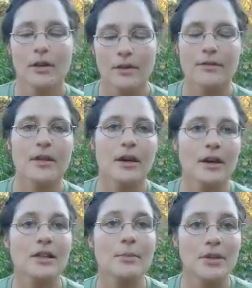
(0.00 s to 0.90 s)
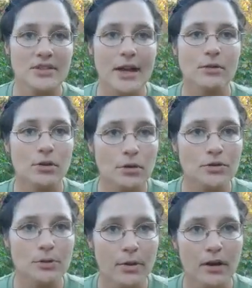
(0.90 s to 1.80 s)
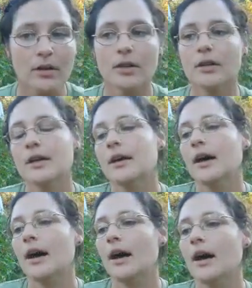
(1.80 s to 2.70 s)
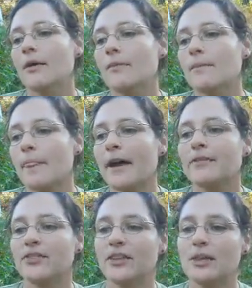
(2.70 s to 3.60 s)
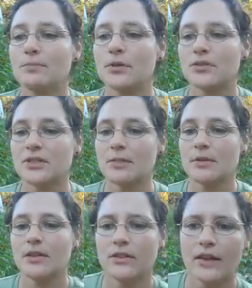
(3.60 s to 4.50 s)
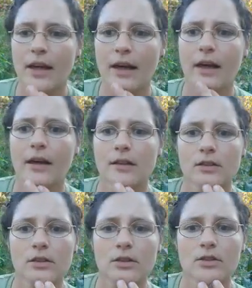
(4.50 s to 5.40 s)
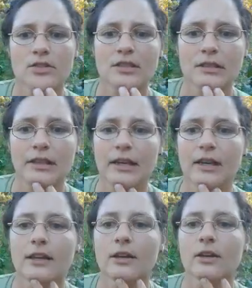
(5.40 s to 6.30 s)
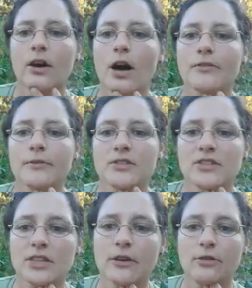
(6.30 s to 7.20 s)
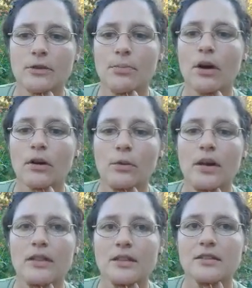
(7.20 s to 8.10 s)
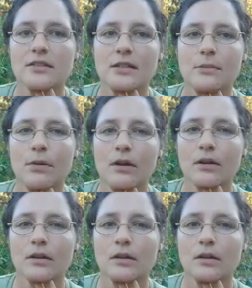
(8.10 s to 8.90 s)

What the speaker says: the Columbia's Agriculture Park. I've seen persimmons there's a lake off of Discovery Parkway. That's a city park.